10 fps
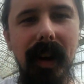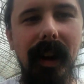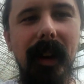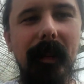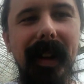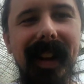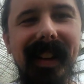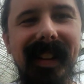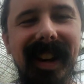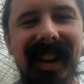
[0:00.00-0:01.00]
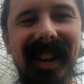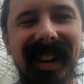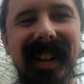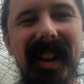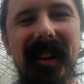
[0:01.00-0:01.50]
and
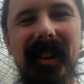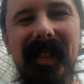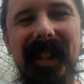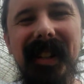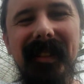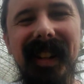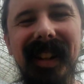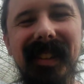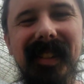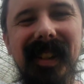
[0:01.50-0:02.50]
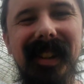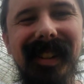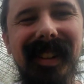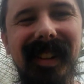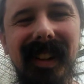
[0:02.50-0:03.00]
we'll make sure we get those
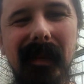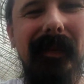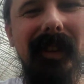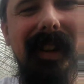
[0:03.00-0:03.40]
all up for